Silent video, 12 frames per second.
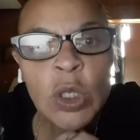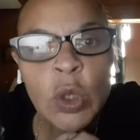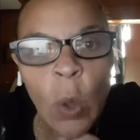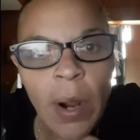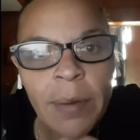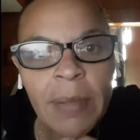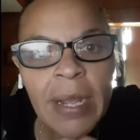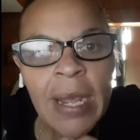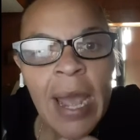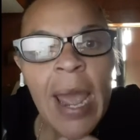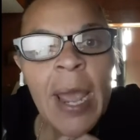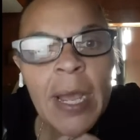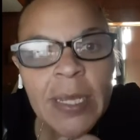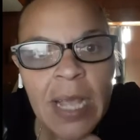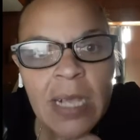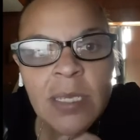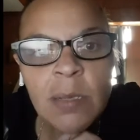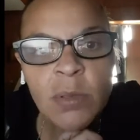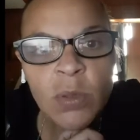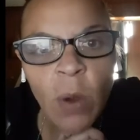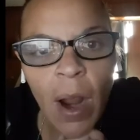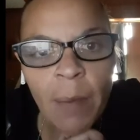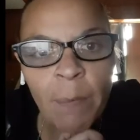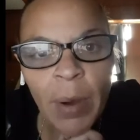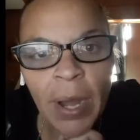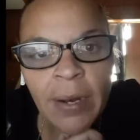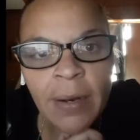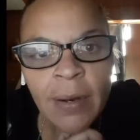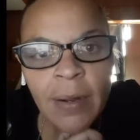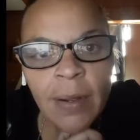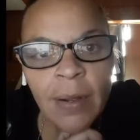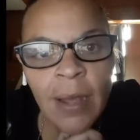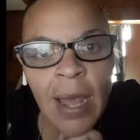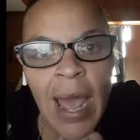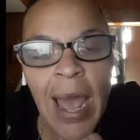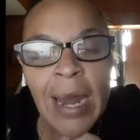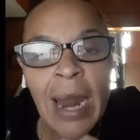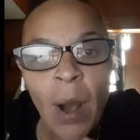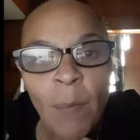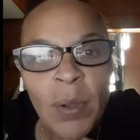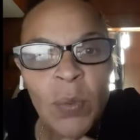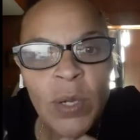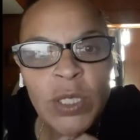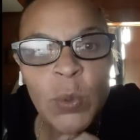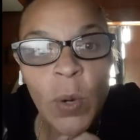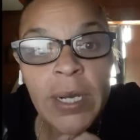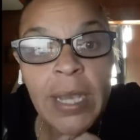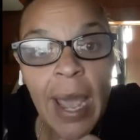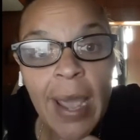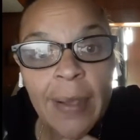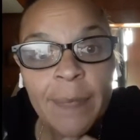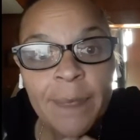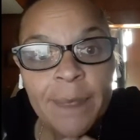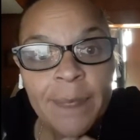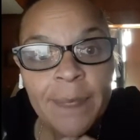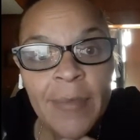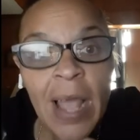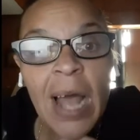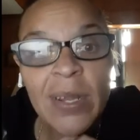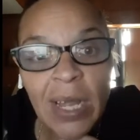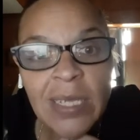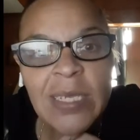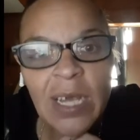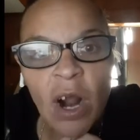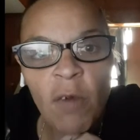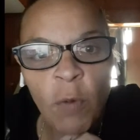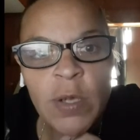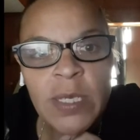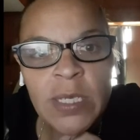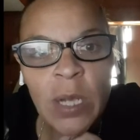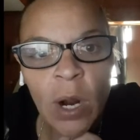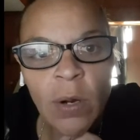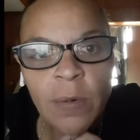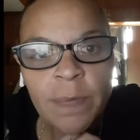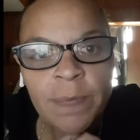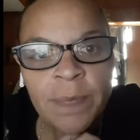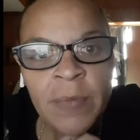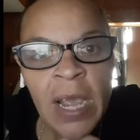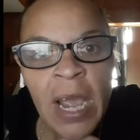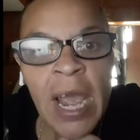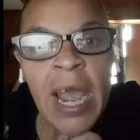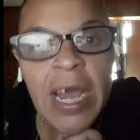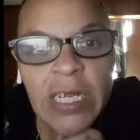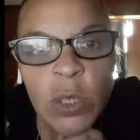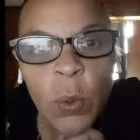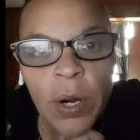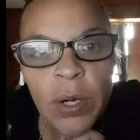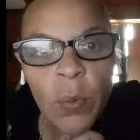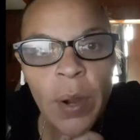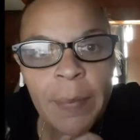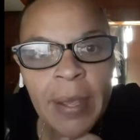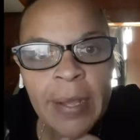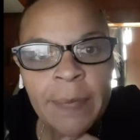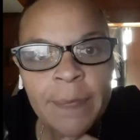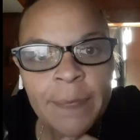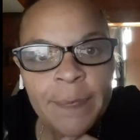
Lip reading: Join me. Hit that subscribe button and help me reach 1K. And let's get our voices heard. Hit Twitter with me.